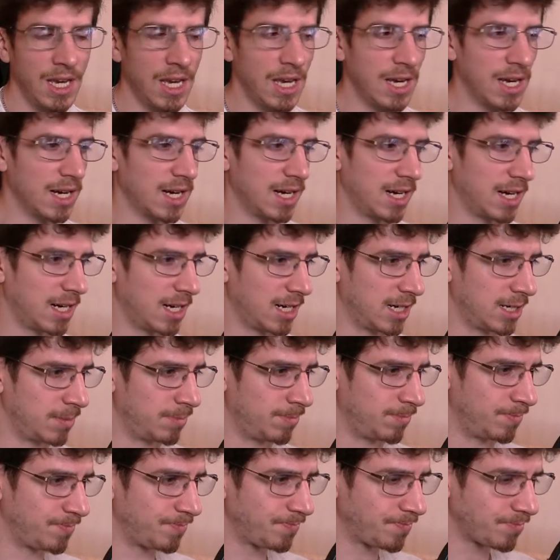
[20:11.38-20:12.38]

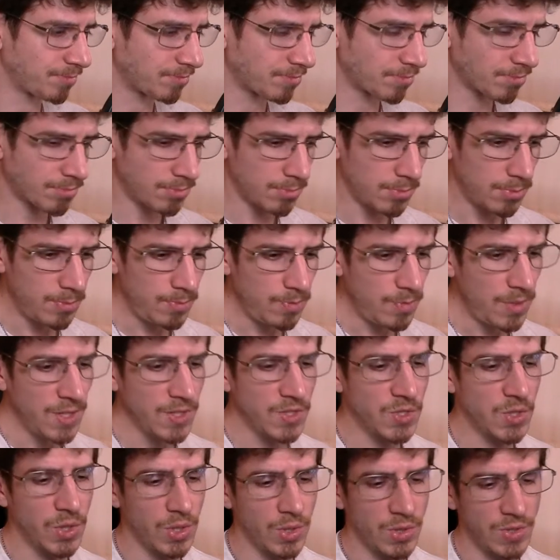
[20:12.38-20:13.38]

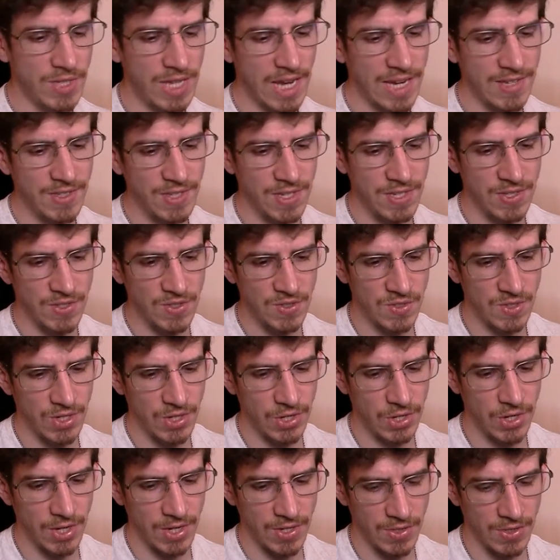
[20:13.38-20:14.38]
So there's that to
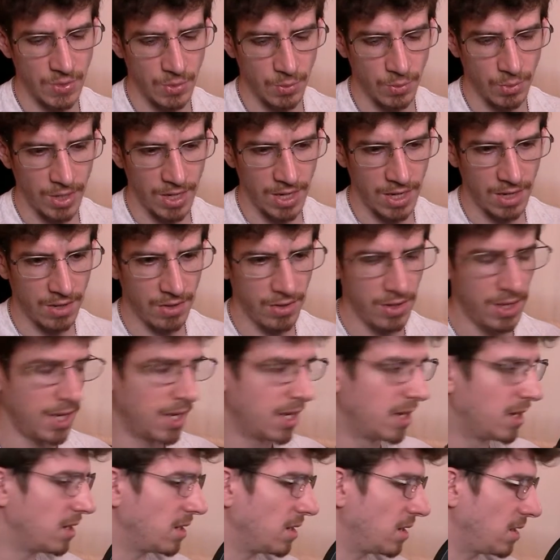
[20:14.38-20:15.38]
consider as well.
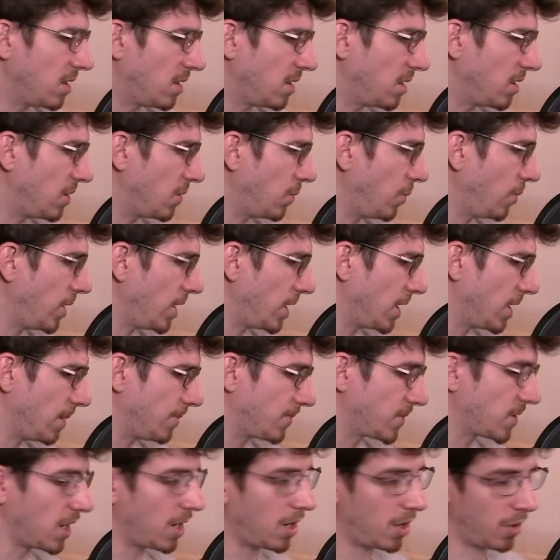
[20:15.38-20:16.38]
What else?
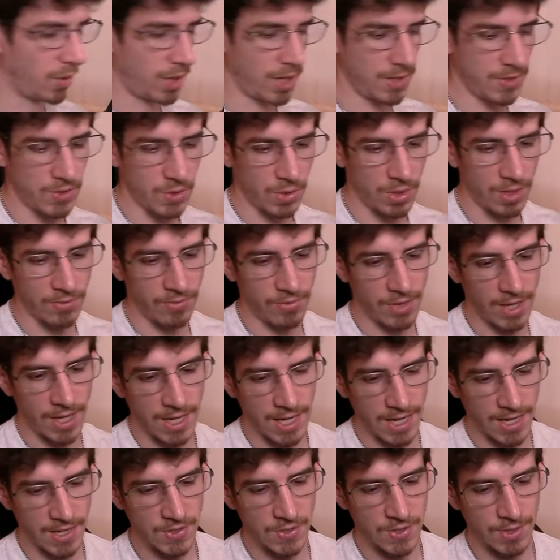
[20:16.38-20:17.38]
Oh, and sort of like, I
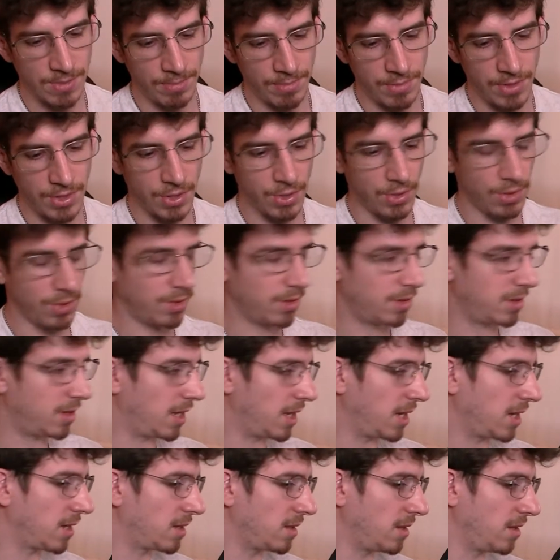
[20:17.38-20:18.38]
guess some little
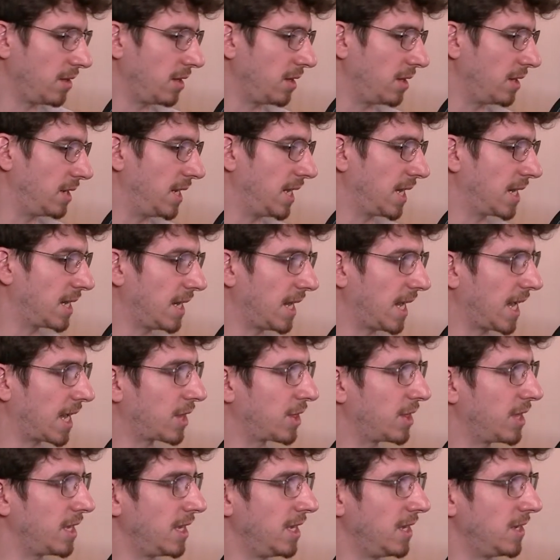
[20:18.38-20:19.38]
knick-knack
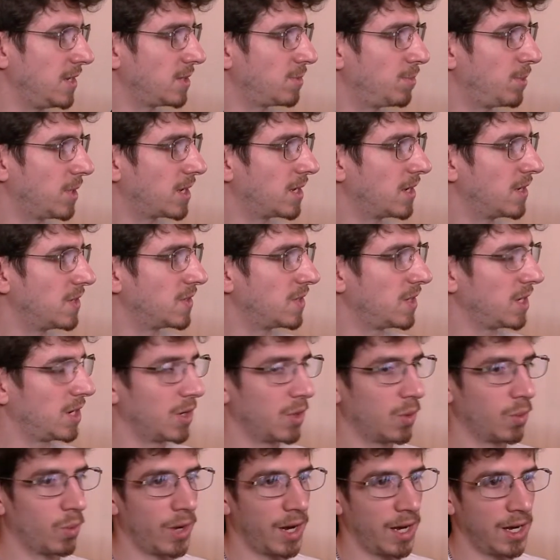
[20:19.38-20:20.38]
thingies because, you know,
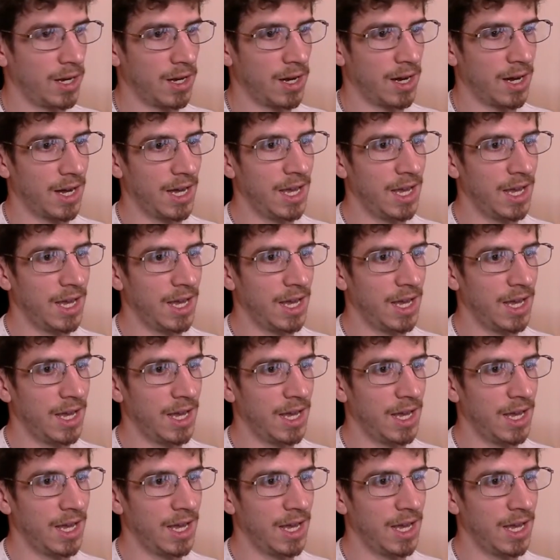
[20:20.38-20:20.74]
why not?